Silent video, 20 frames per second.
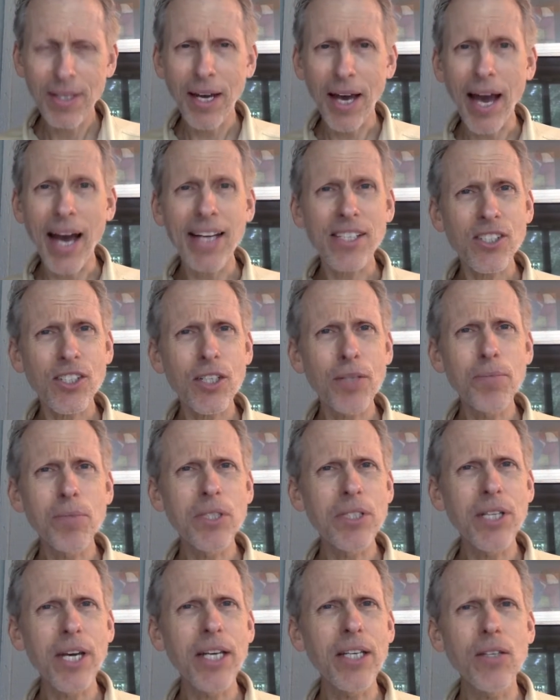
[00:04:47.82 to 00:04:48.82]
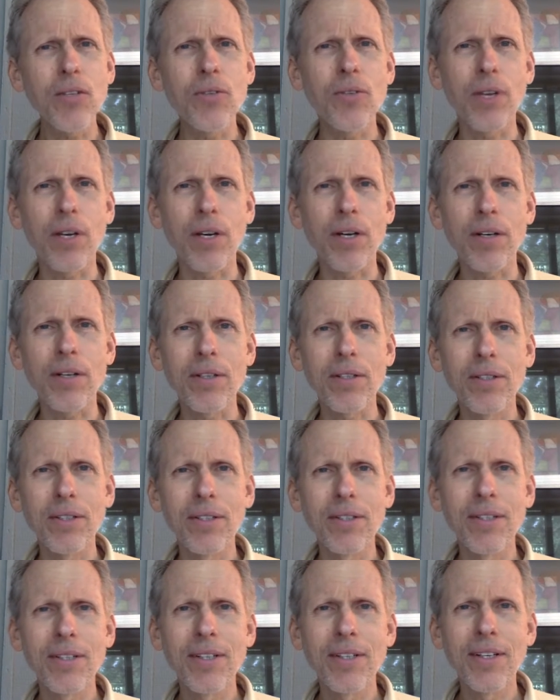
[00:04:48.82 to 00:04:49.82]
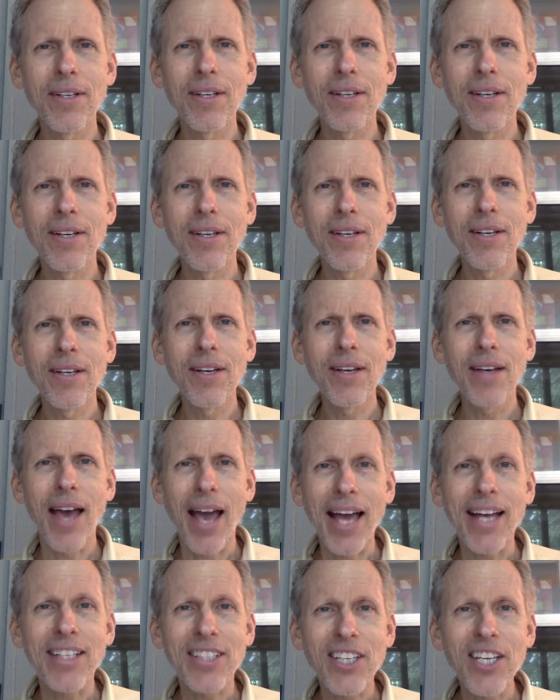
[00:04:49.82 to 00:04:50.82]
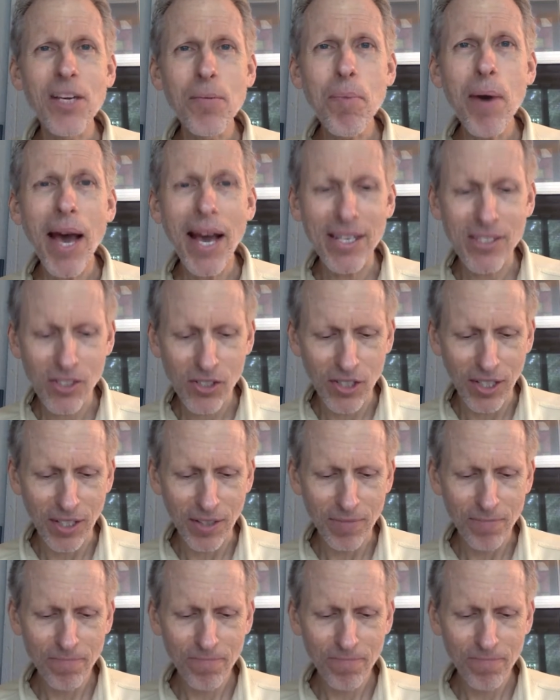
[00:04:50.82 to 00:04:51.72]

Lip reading: Ask him to take you there. And keep asking.